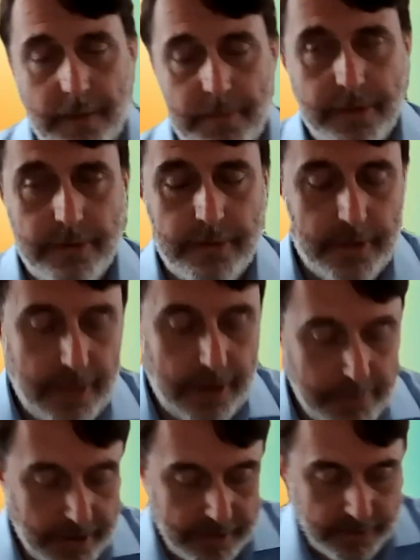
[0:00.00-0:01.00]
Absolutely. That
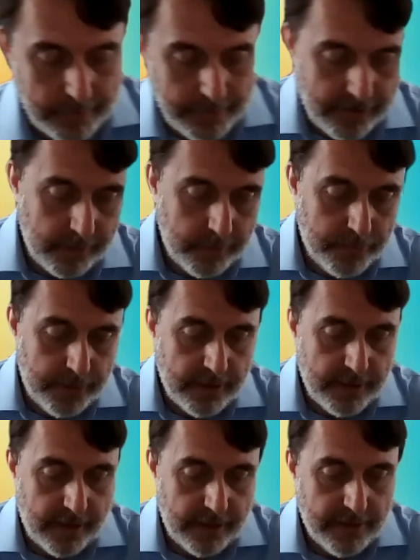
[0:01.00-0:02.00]
makes complete
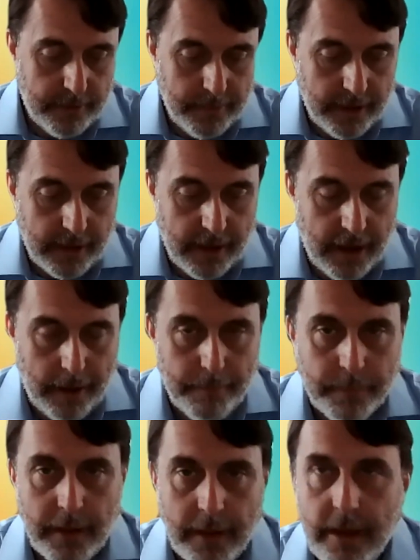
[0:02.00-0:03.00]
sense to me.
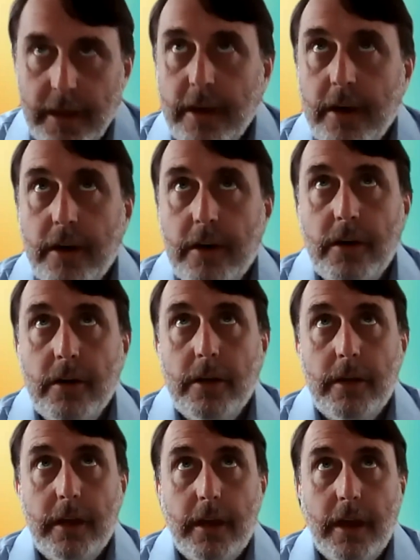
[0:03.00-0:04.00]

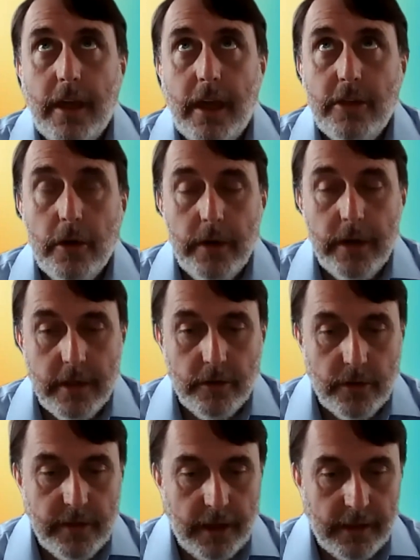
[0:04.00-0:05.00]
It's always
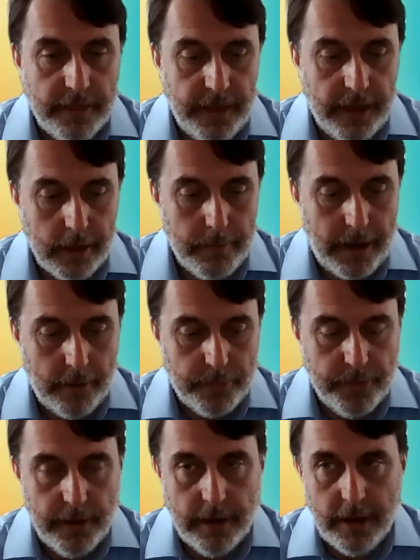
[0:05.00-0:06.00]
interesting to think about
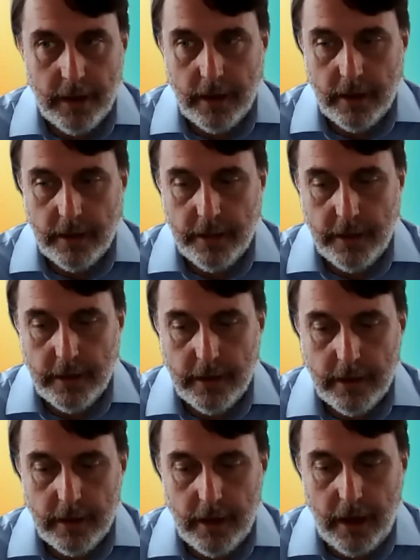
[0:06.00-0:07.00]
the
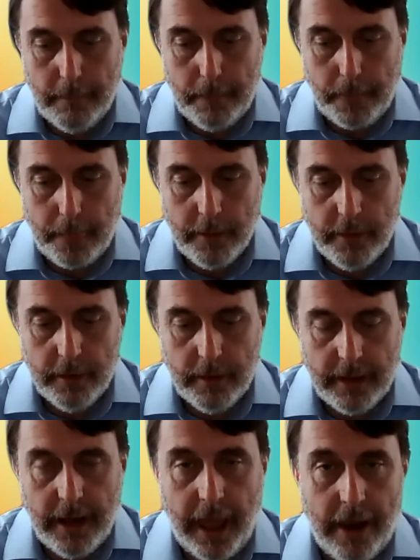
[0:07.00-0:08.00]

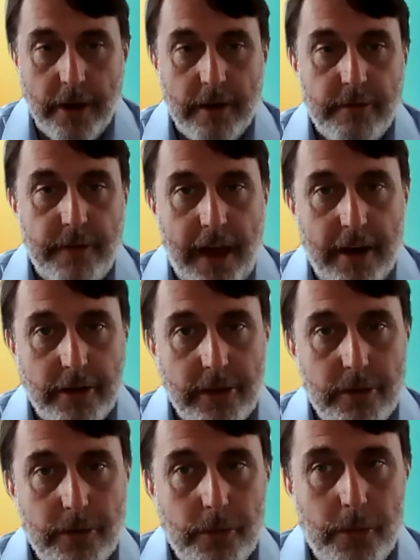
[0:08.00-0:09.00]
inherent
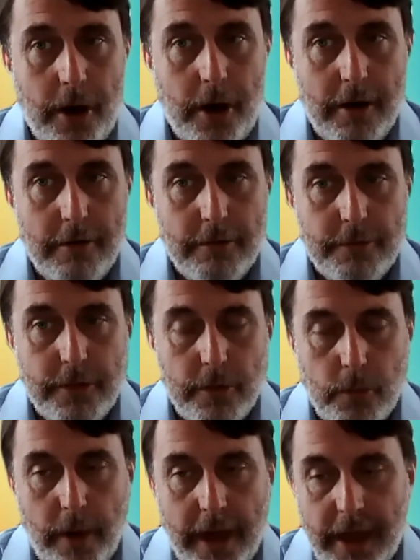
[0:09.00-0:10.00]
value of the
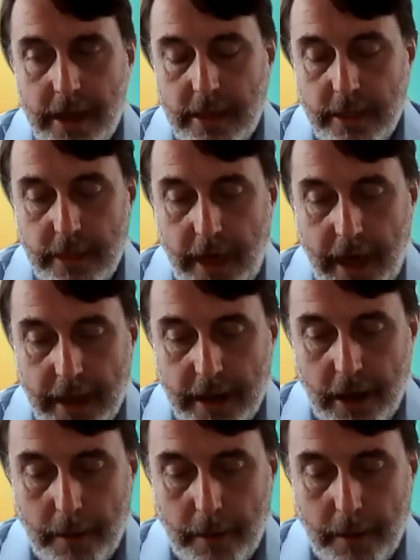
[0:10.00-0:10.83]
way that